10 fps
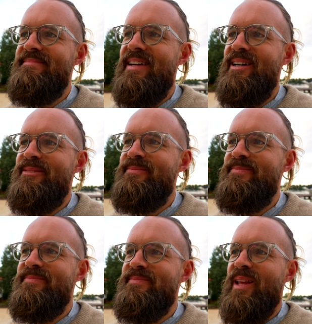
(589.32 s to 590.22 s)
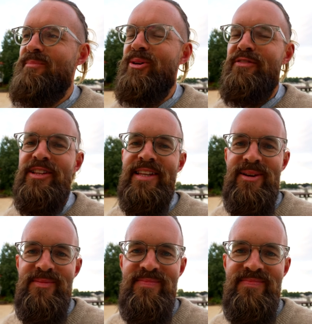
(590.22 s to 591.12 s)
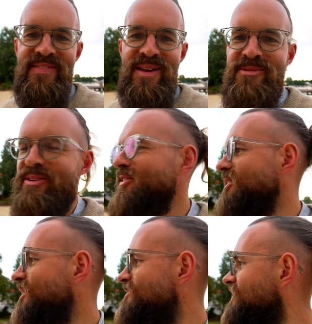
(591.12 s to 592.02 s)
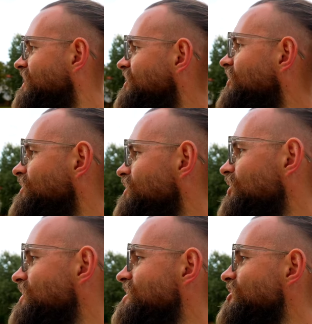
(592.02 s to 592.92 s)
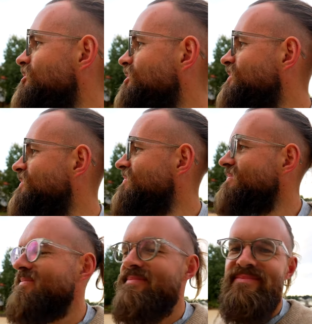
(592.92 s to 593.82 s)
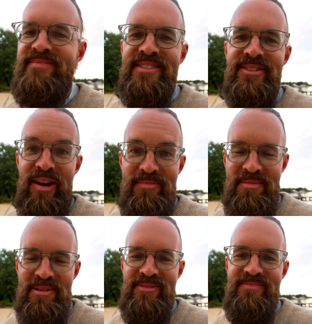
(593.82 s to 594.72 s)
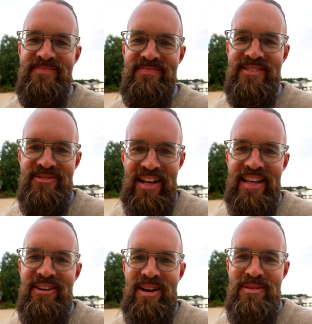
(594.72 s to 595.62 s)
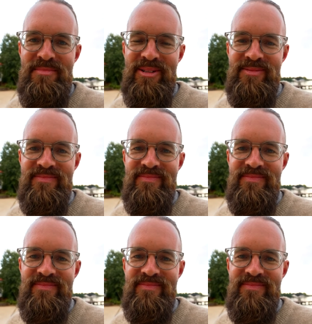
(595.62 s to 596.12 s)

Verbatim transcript: Yeah, beautiful day, beautiful day. Grateful for this group. Great people. Really great people.